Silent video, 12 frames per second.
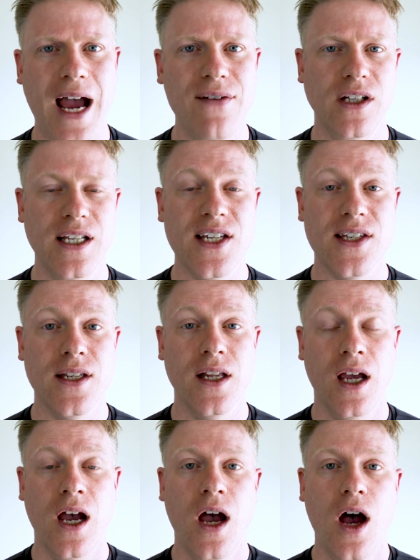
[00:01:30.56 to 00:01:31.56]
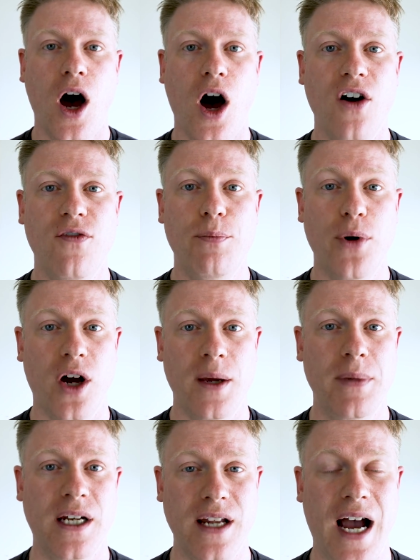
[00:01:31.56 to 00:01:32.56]
they have a list of
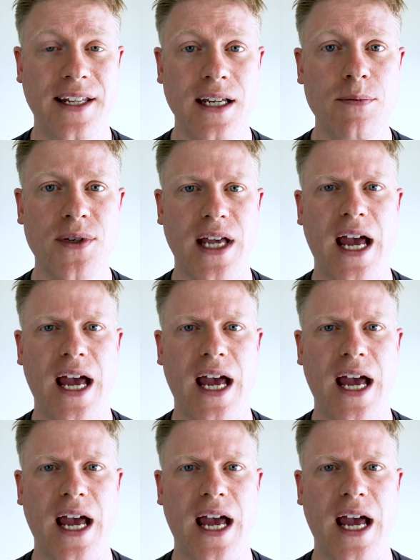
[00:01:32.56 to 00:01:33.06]
prohibited items